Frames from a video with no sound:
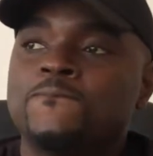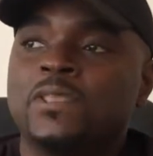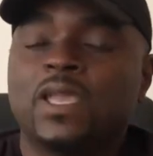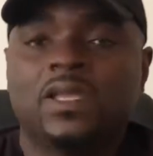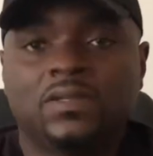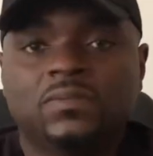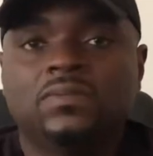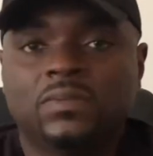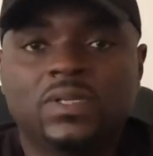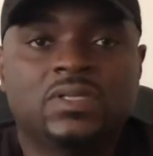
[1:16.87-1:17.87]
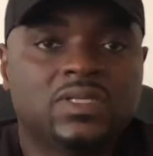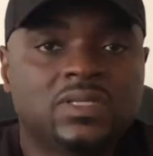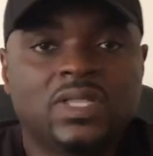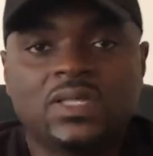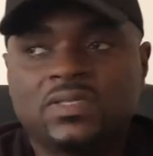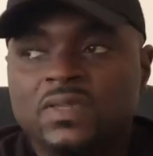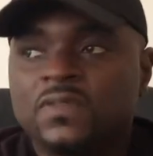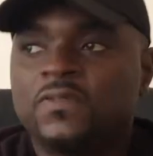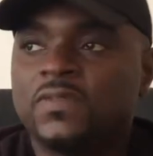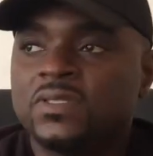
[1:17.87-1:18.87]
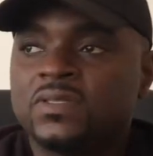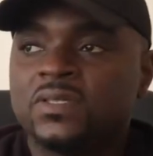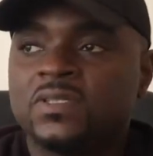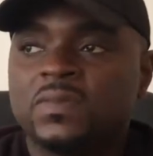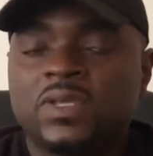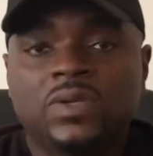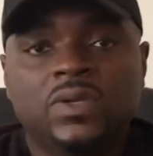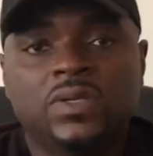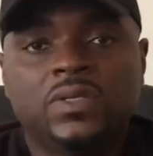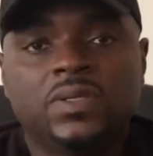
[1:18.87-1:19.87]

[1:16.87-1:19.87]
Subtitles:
yeah, it's intensive, he's been good,